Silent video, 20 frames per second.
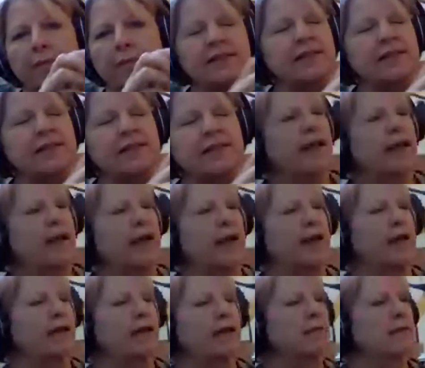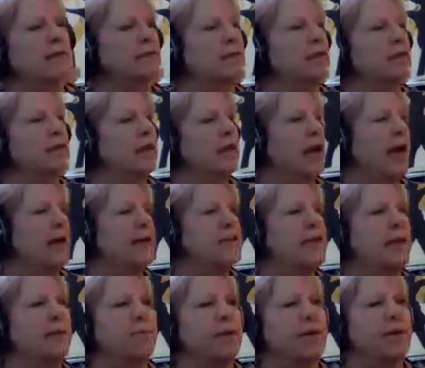pieces that I had
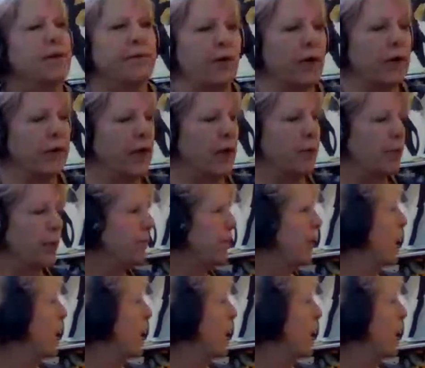done before that were